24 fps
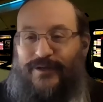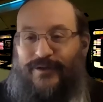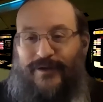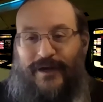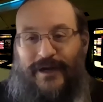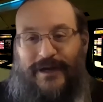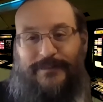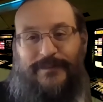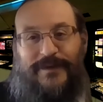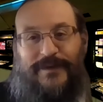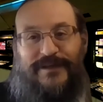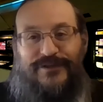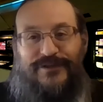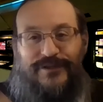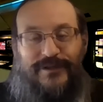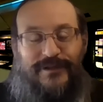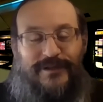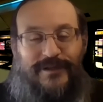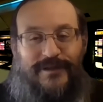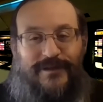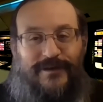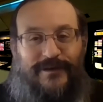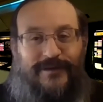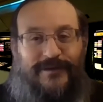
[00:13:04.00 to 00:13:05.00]
I
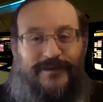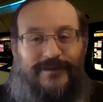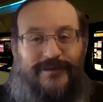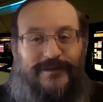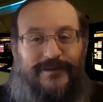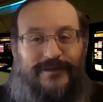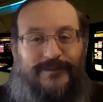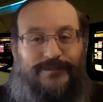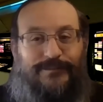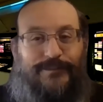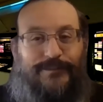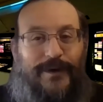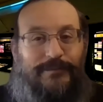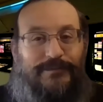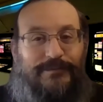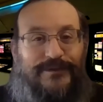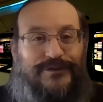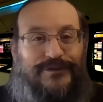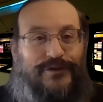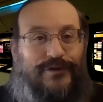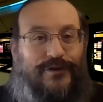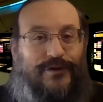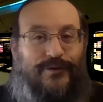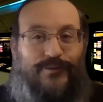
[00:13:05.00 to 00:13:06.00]
mentioned the
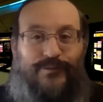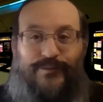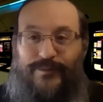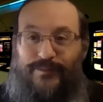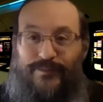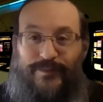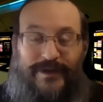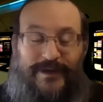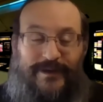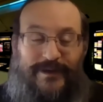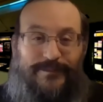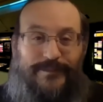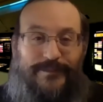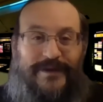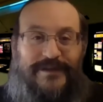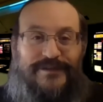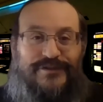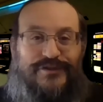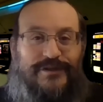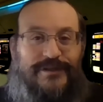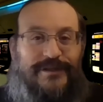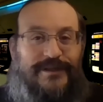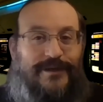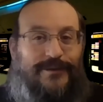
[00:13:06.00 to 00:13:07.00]
publisher. We
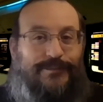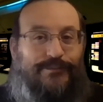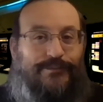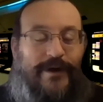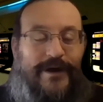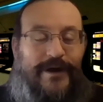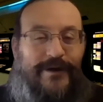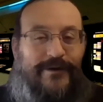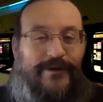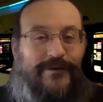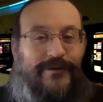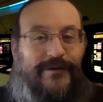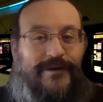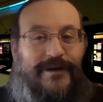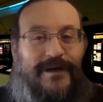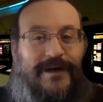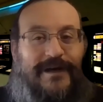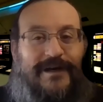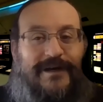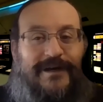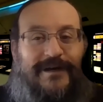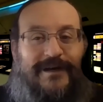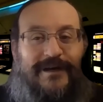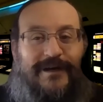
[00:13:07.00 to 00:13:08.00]
mentioned in a prior
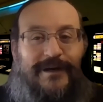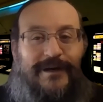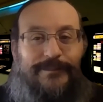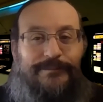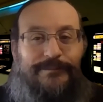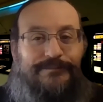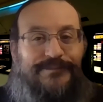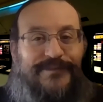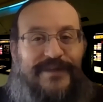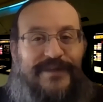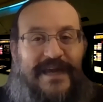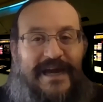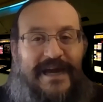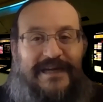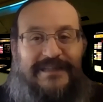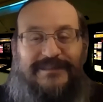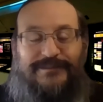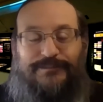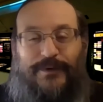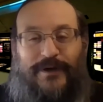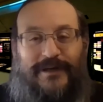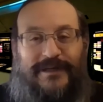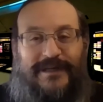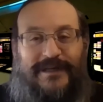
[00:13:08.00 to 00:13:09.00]

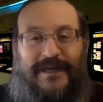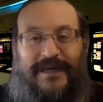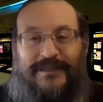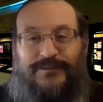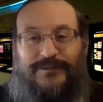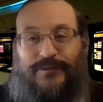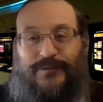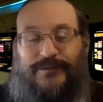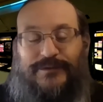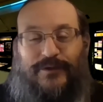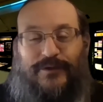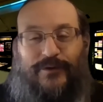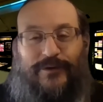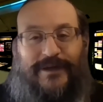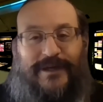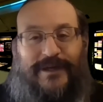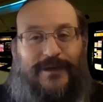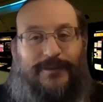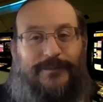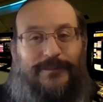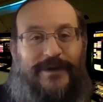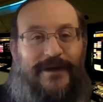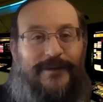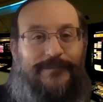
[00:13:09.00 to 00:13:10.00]
podcast, we were
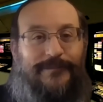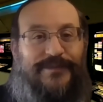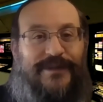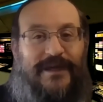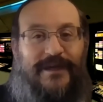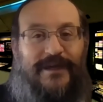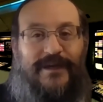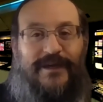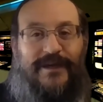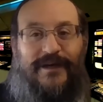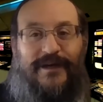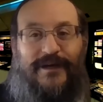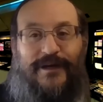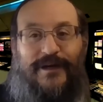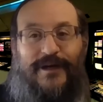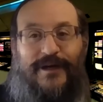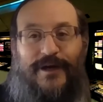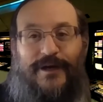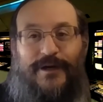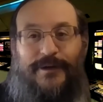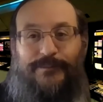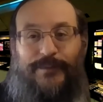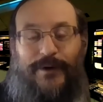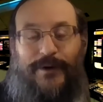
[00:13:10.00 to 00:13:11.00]
talking about the
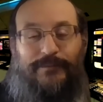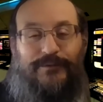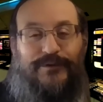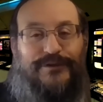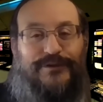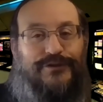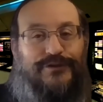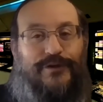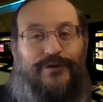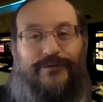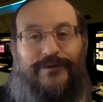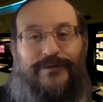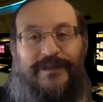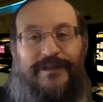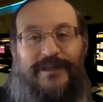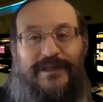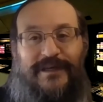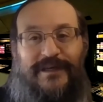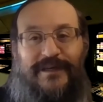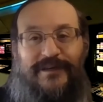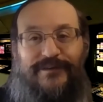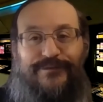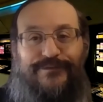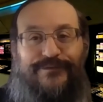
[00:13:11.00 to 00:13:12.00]
publisher and
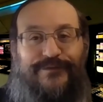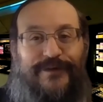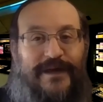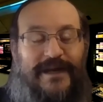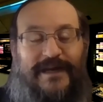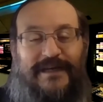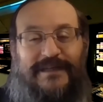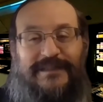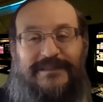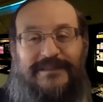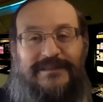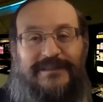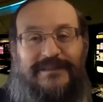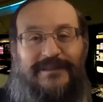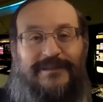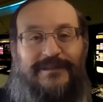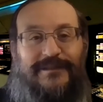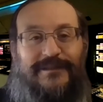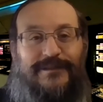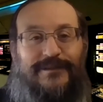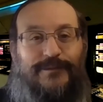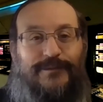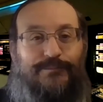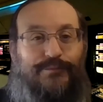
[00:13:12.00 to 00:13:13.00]
the FedEx
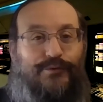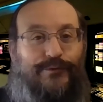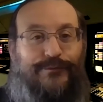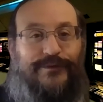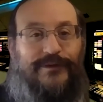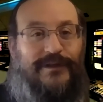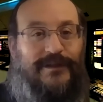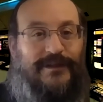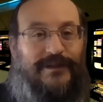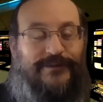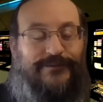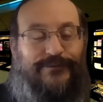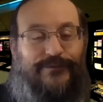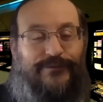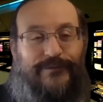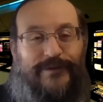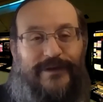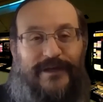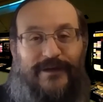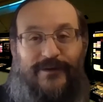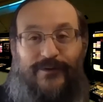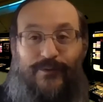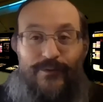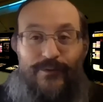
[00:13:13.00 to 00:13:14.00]
and the proof of
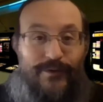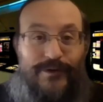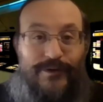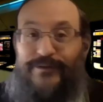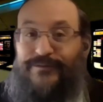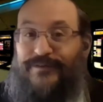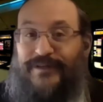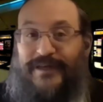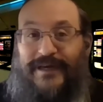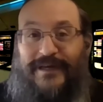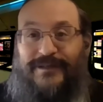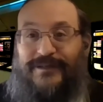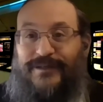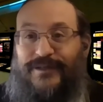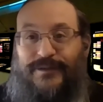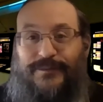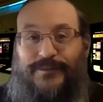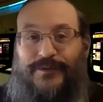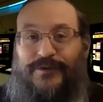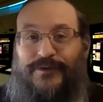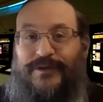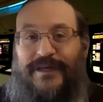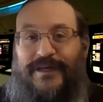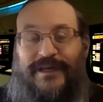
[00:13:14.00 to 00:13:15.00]
delivery. All of that
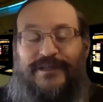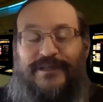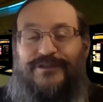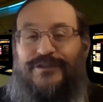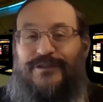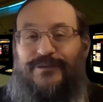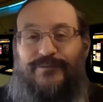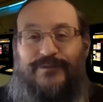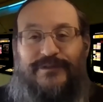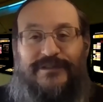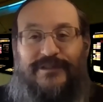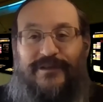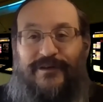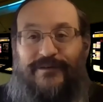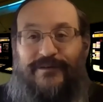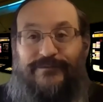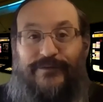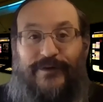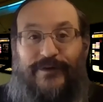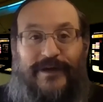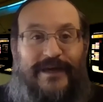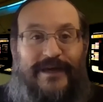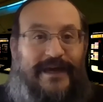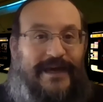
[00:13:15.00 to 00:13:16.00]
communication was done
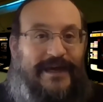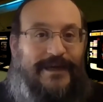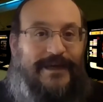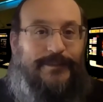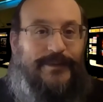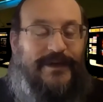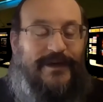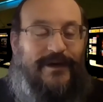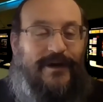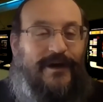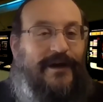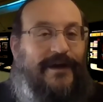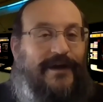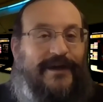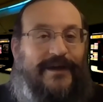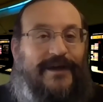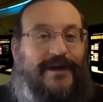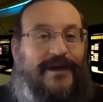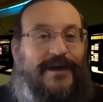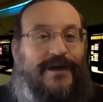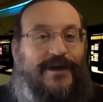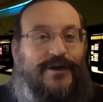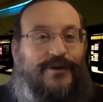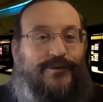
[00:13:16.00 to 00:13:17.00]
via API.
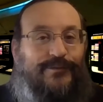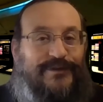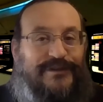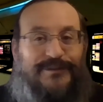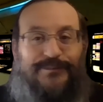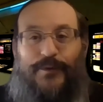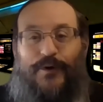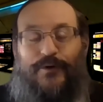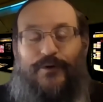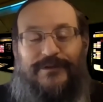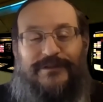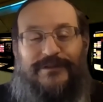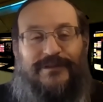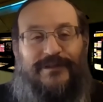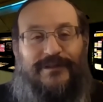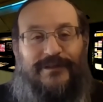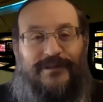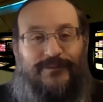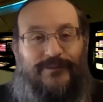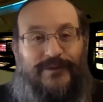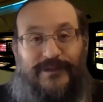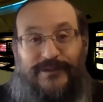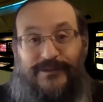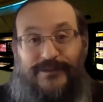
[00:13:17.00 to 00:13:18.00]
We talked
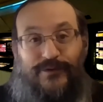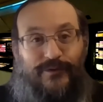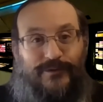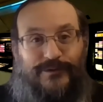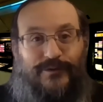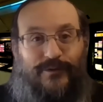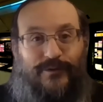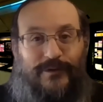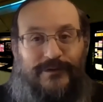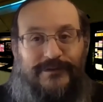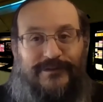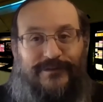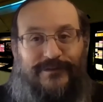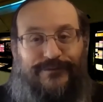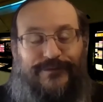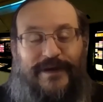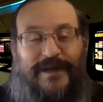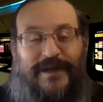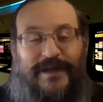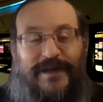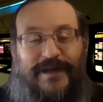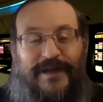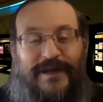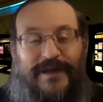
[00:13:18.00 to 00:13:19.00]
to
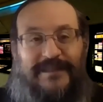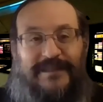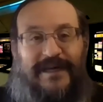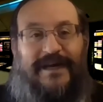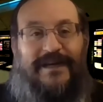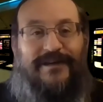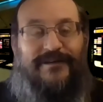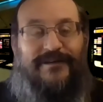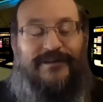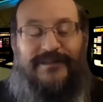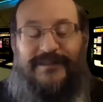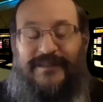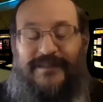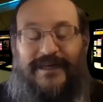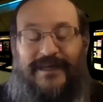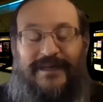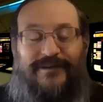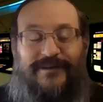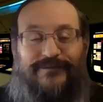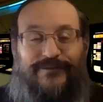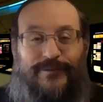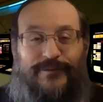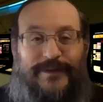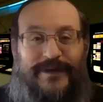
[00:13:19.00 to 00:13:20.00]
FedEx to get
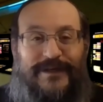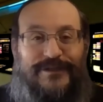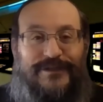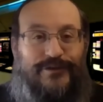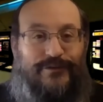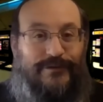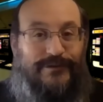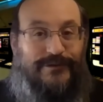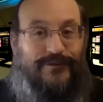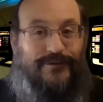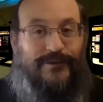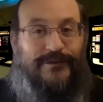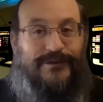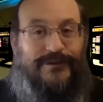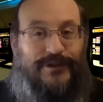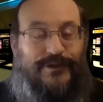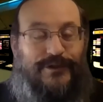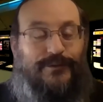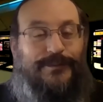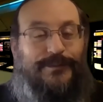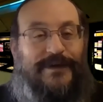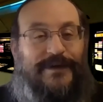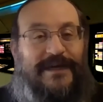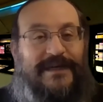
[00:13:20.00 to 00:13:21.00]
information, or talked
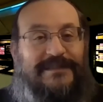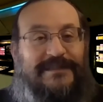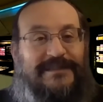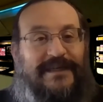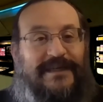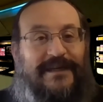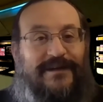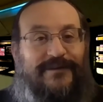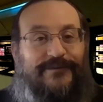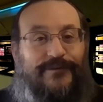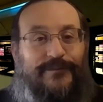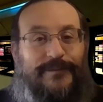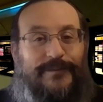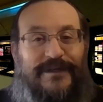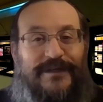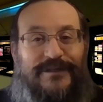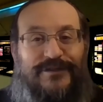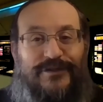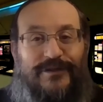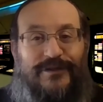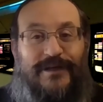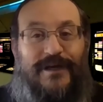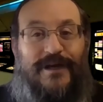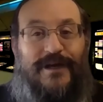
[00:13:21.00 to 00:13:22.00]
to UPS to get
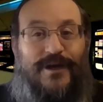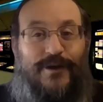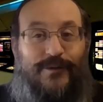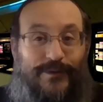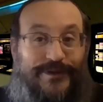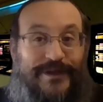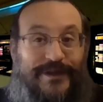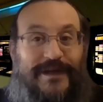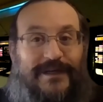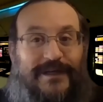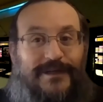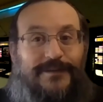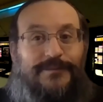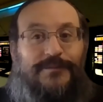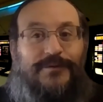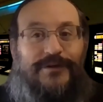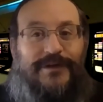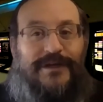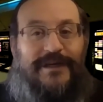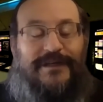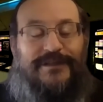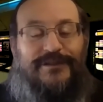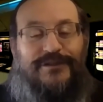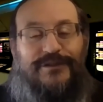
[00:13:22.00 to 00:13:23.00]
information. Well, that
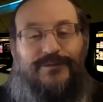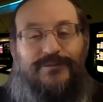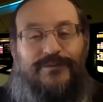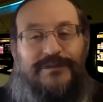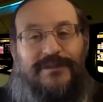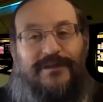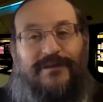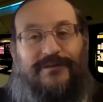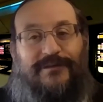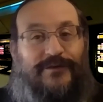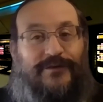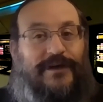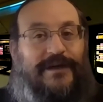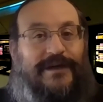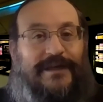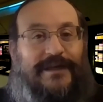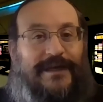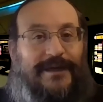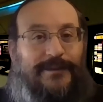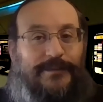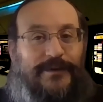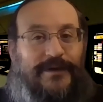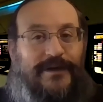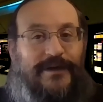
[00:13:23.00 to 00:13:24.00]
communication was done via an
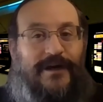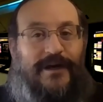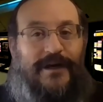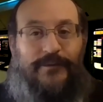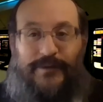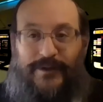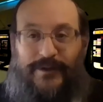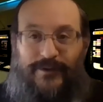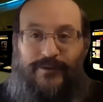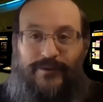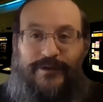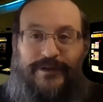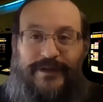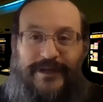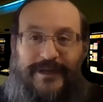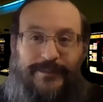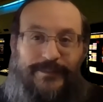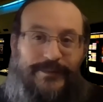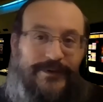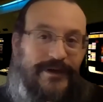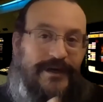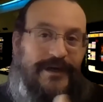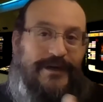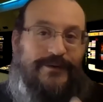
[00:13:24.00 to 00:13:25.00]
API. We call an
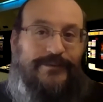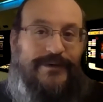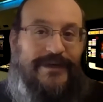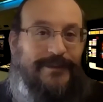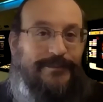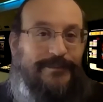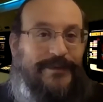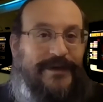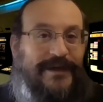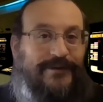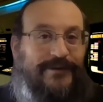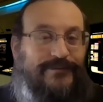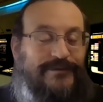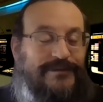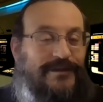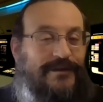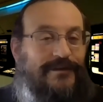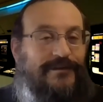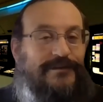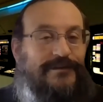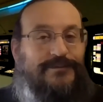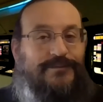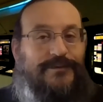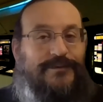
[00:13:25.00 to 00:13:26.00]
API, we get back
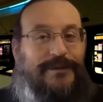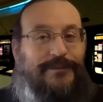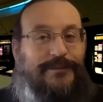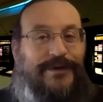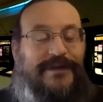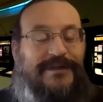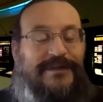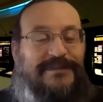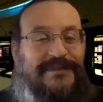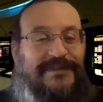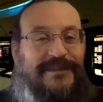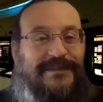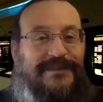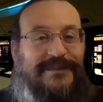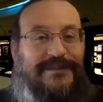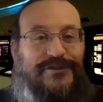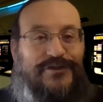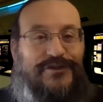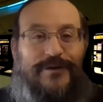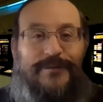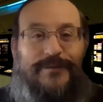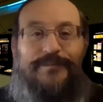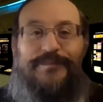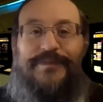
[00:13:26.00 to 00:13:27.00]
results, we get back a
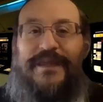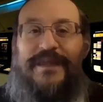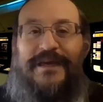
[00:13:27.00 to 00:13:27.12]
signature.